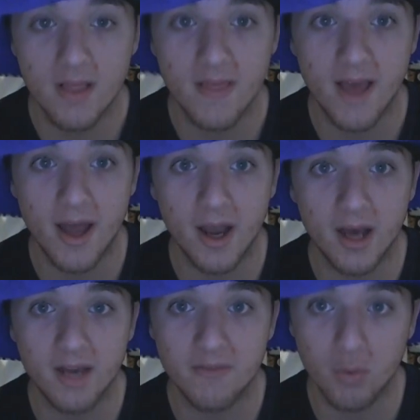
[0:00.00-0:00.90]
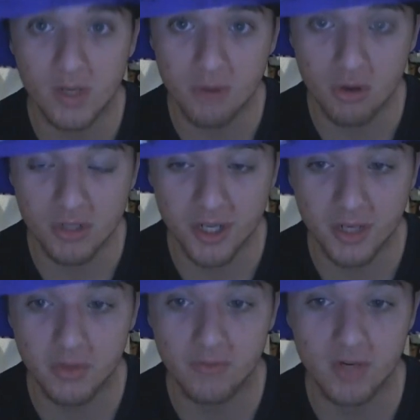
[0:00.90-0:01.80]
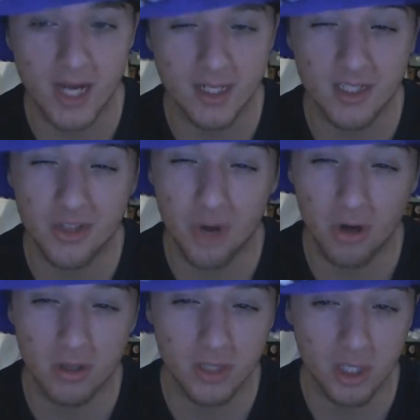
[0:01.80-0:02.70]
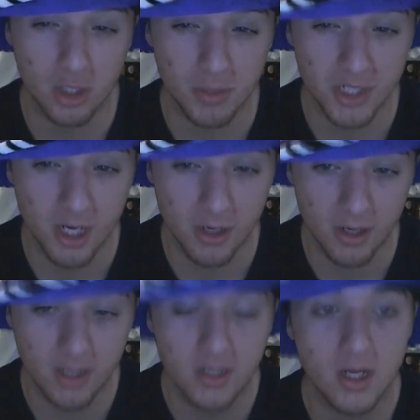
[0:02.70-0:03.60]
that if it was Mokutan, it would have reacted to Naruto's Kyuubi chakra.